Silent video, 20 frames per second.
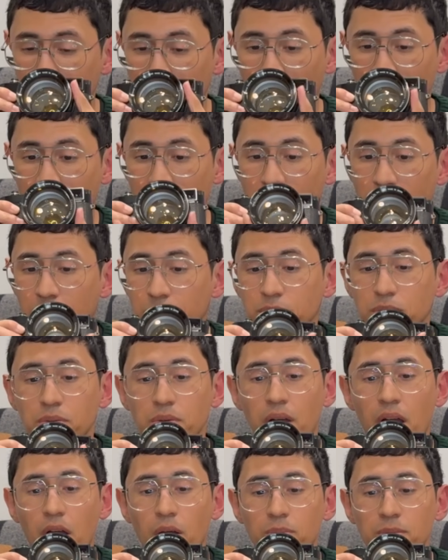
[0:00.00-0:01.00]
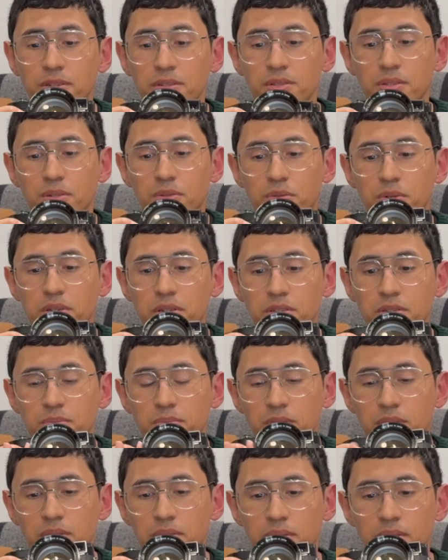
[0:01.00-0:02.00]
I don't know how many degrees,
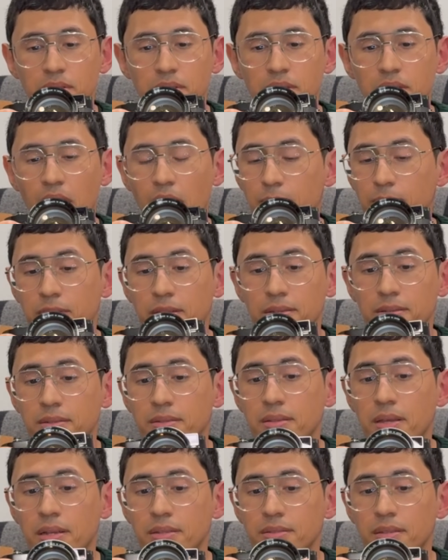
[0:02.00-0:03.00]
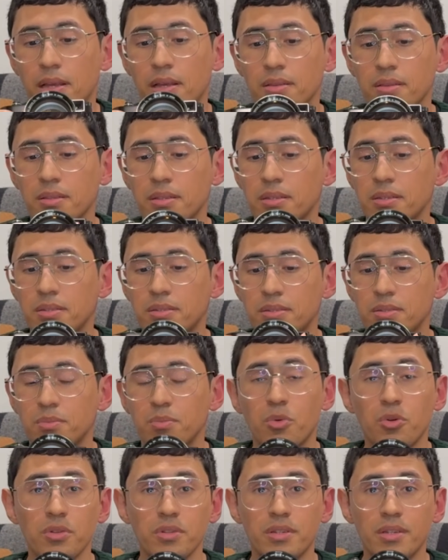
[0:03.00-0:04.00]
but I'm guessing that's at least
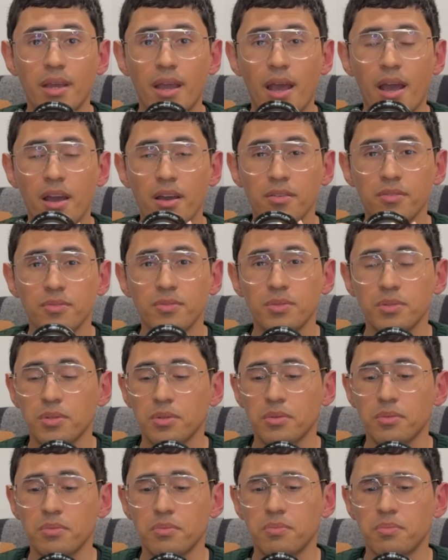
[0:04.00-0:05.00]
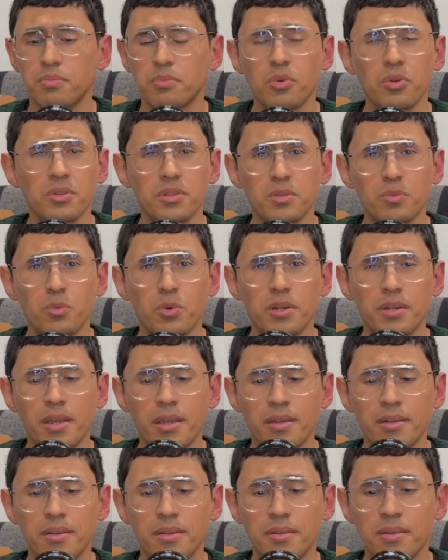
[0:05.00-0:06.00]
more than half, so more than
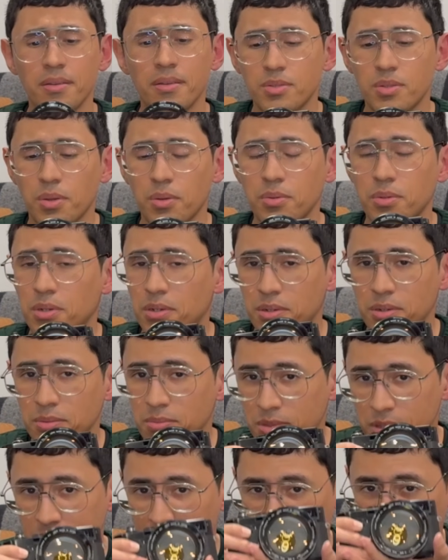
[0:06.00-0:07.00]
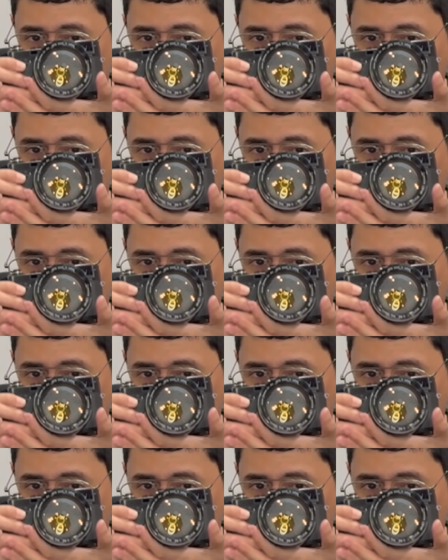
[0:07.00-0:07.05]
180. So you're gonna be doing